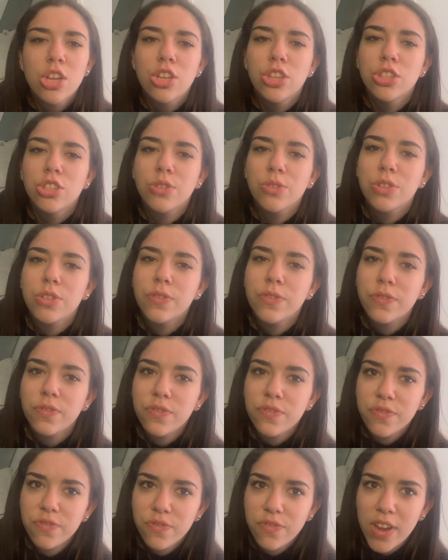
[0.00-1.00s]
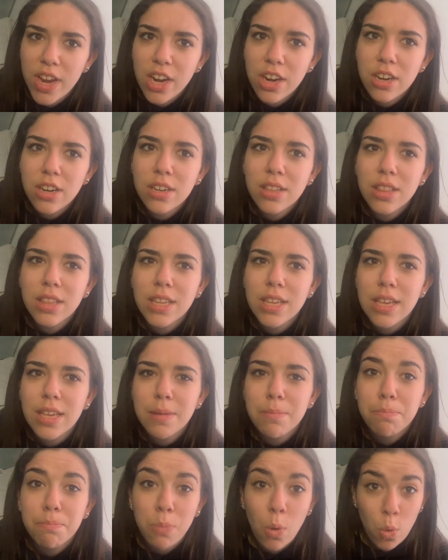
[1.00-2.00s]
So it's
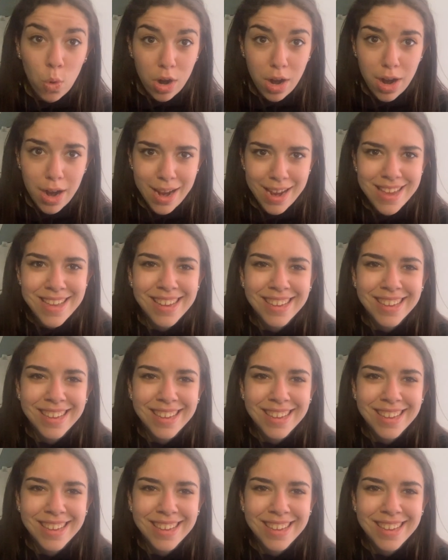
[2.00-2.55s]
fairly boring.